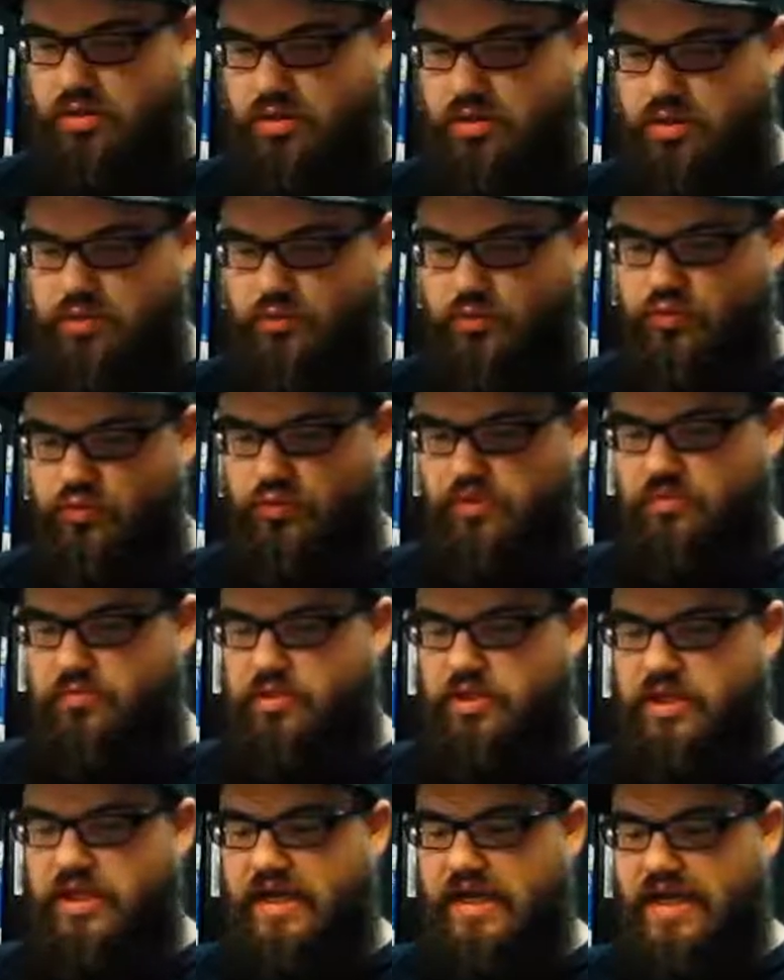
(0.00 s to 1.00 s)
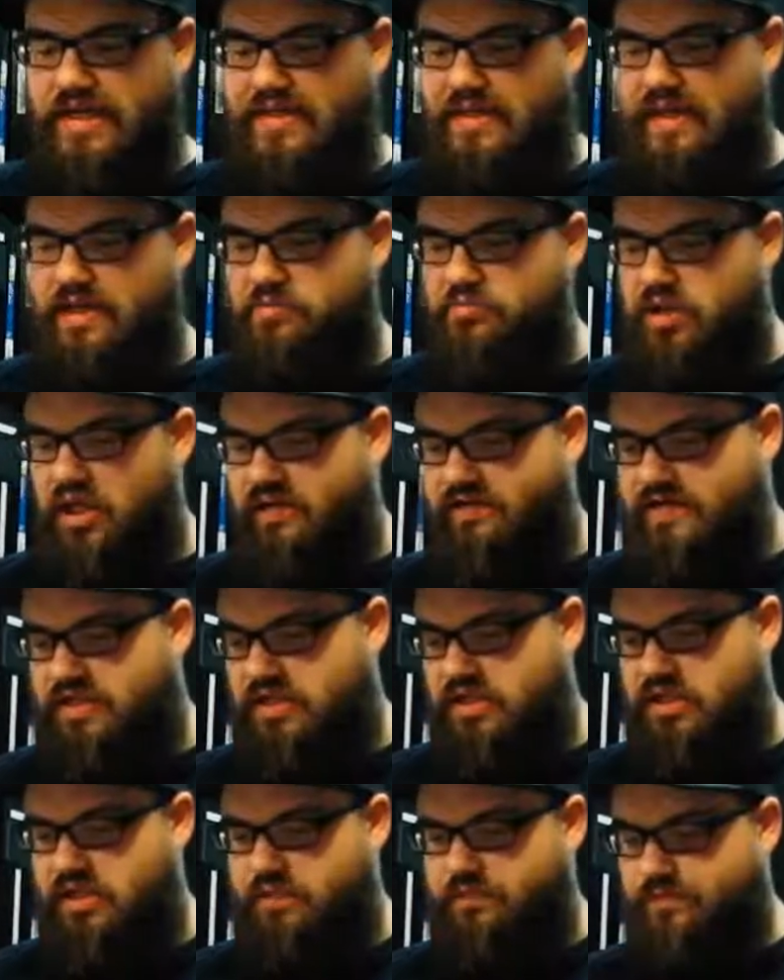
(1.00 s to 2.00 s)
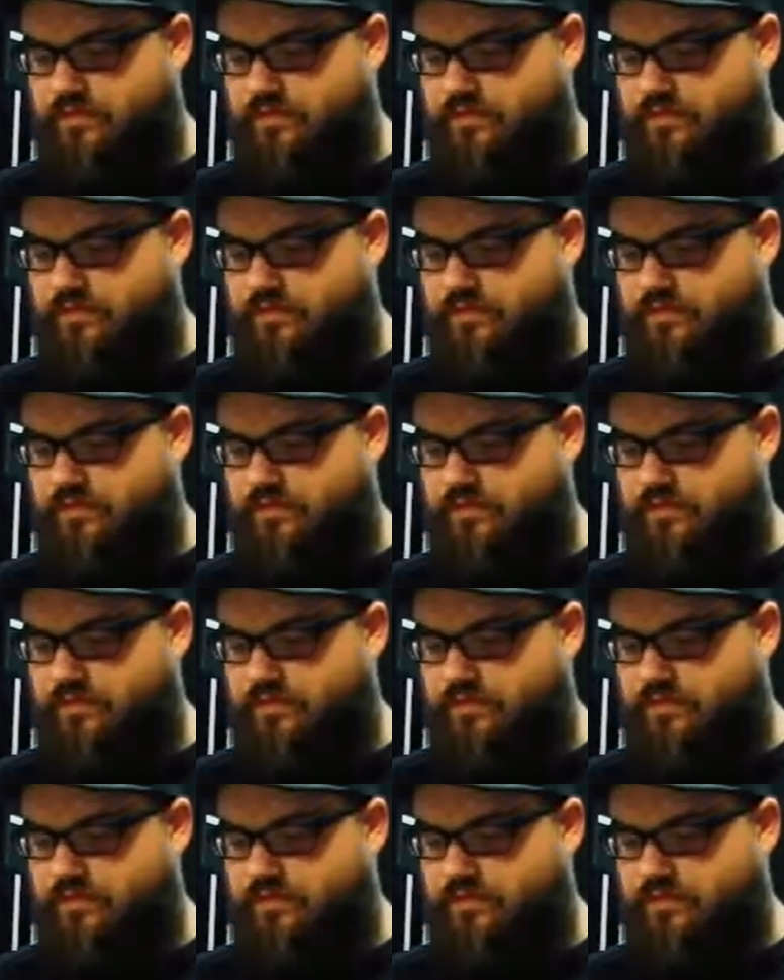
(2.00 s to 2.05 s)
I'm going to play Cascade Bluffs.